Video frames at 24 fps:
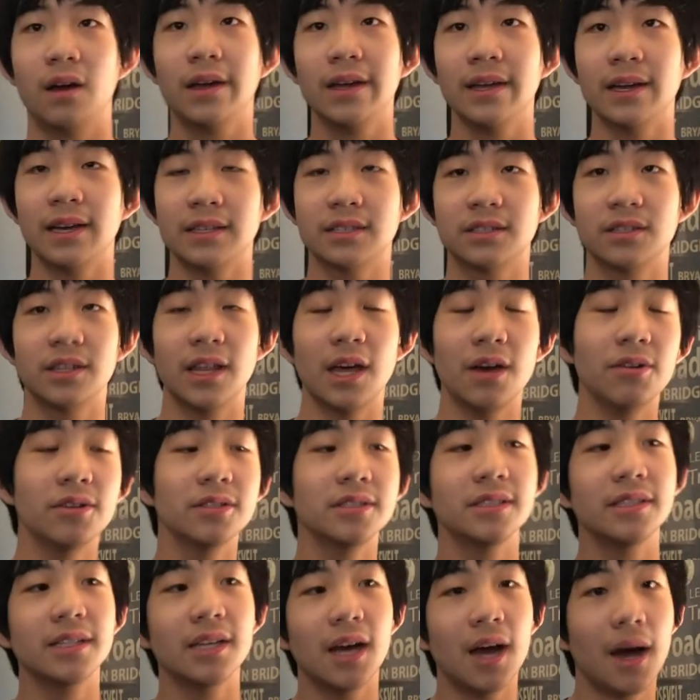Okay guys, so that
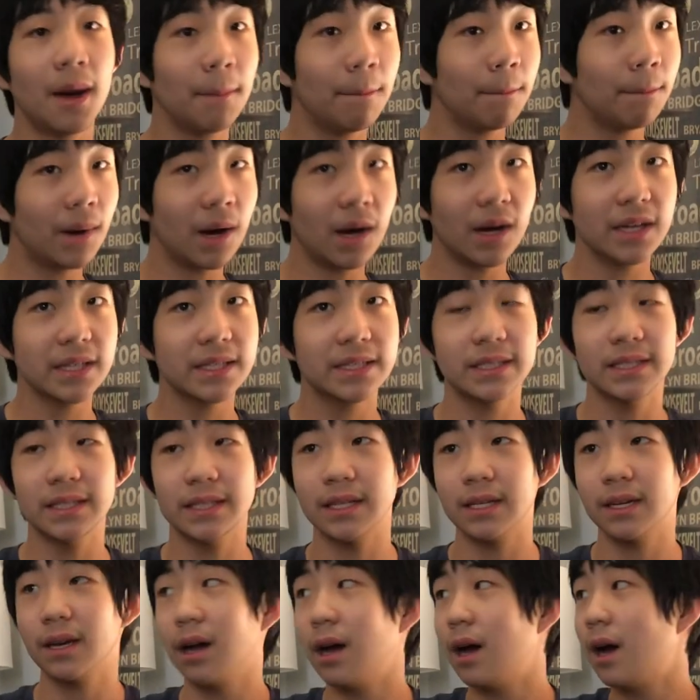was the
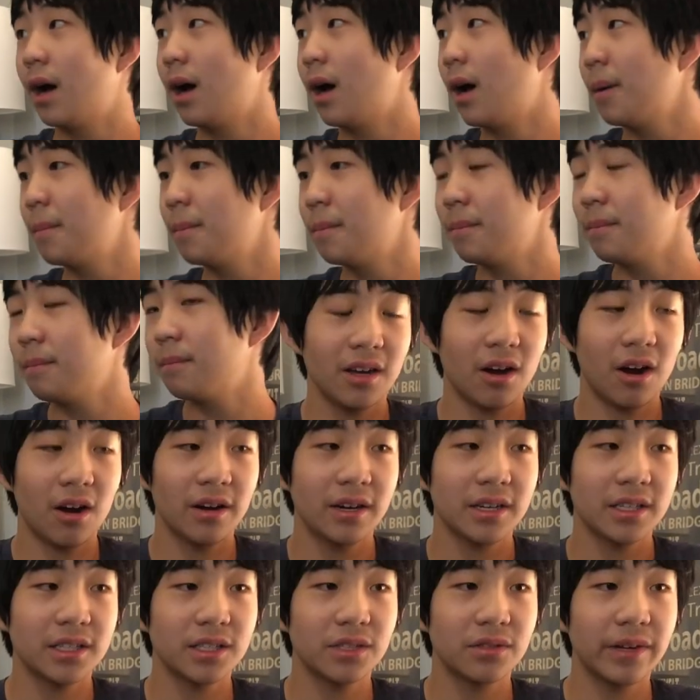unboxing. Um, the
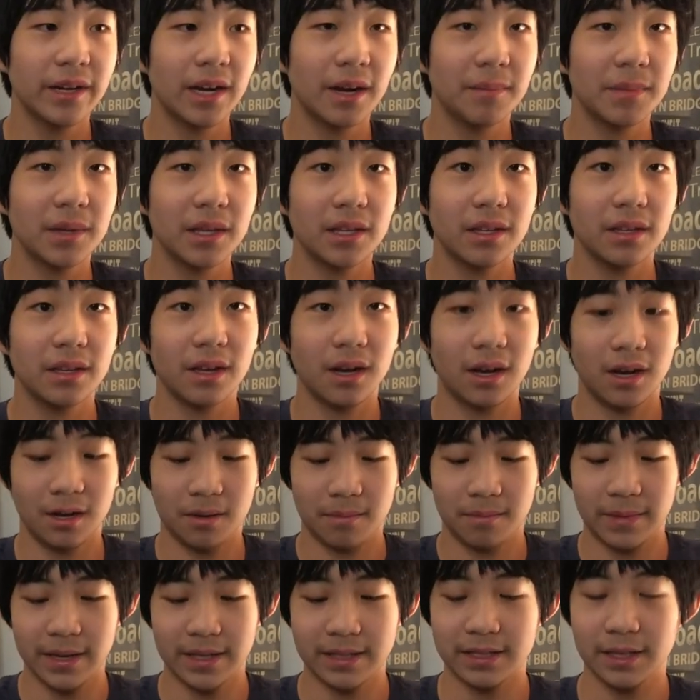RS3M,
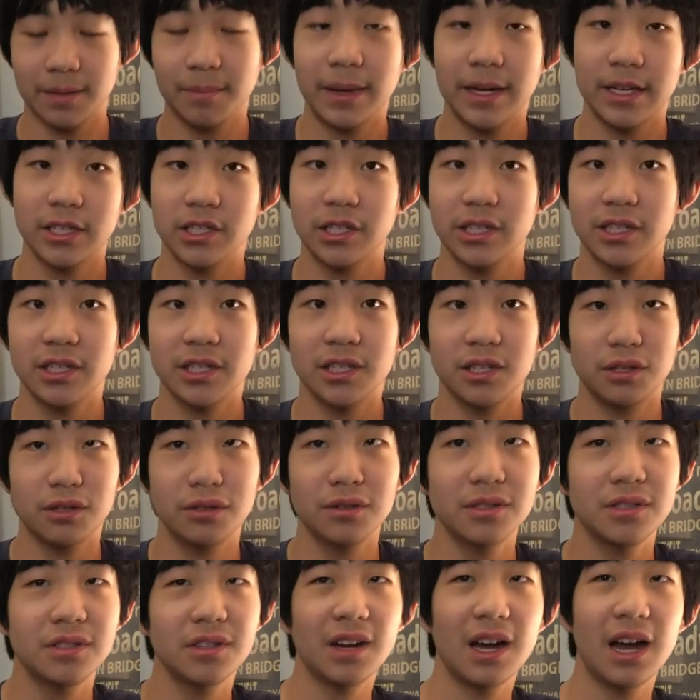um, as I mentioned,
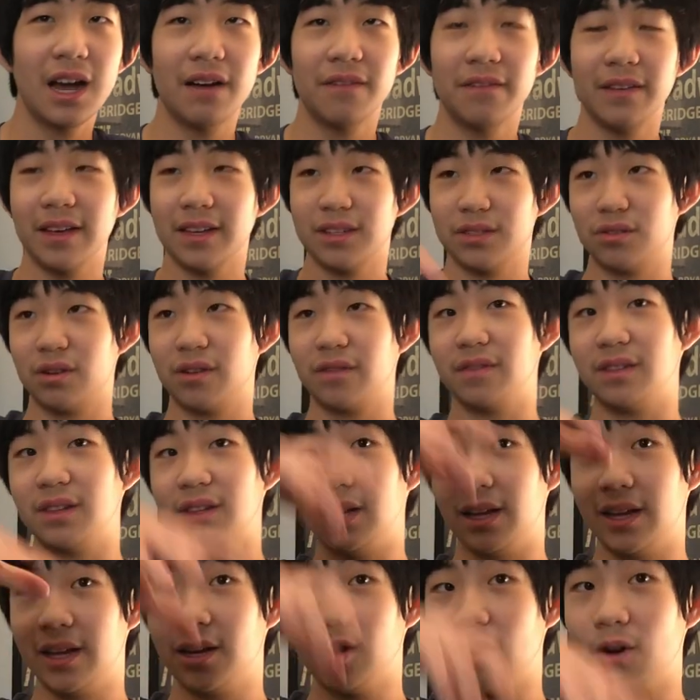used to have a sort of
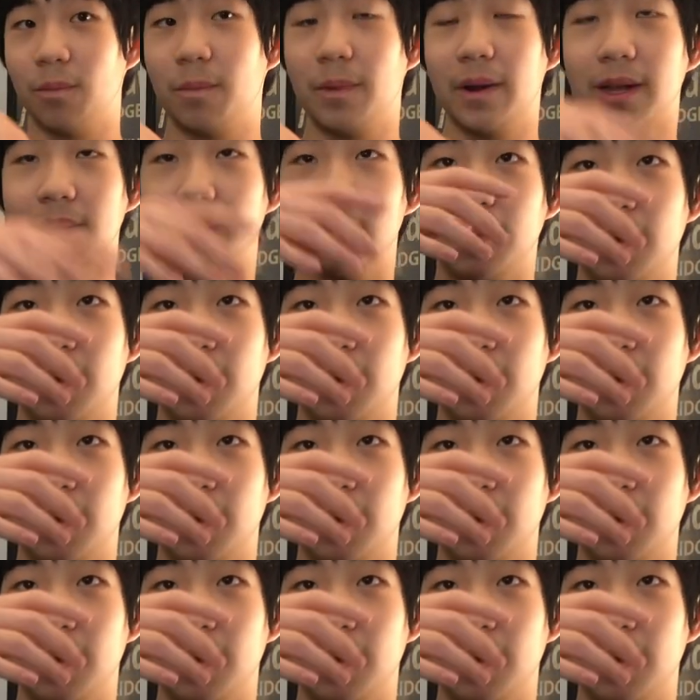lid opening